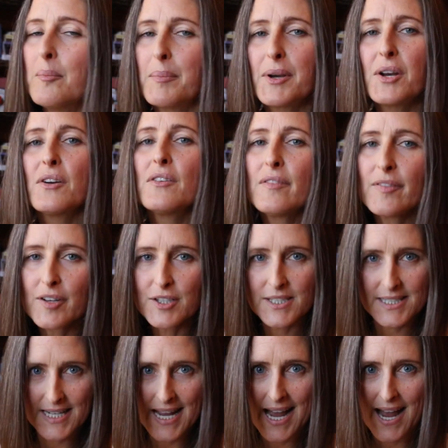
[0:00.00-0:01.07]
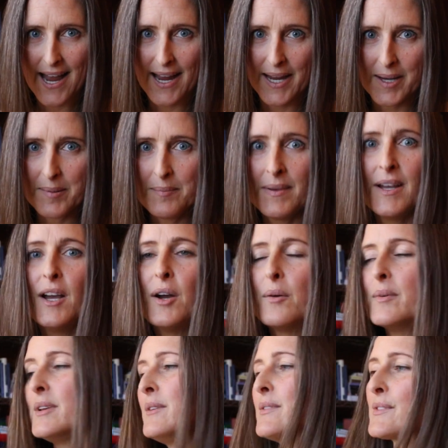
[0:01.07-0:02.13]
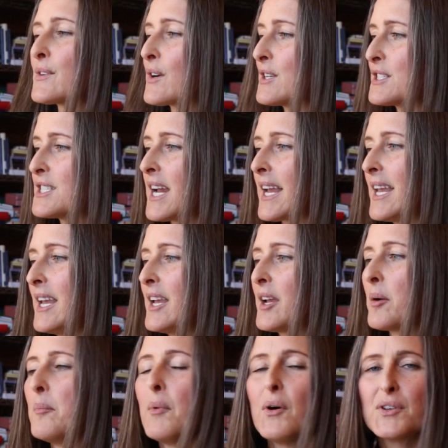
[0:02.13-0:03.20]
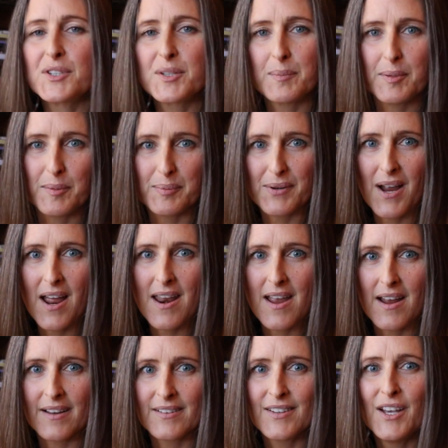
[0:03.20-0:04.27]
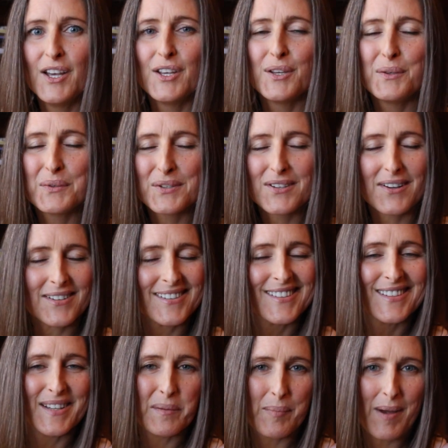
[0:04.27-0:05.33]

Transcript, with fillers: But over time, when you start checking multiple products, you start to see